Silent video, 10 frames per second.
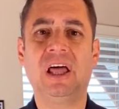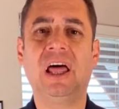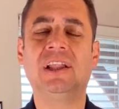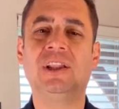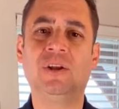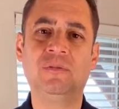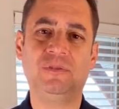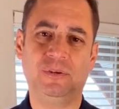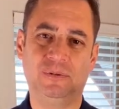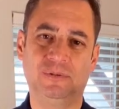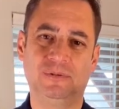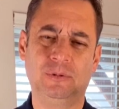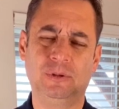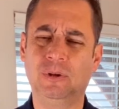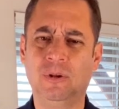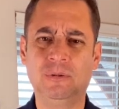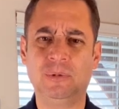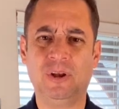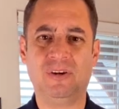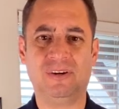I love you with all of
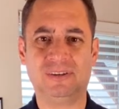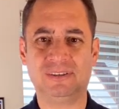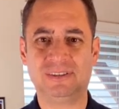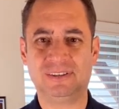my heart.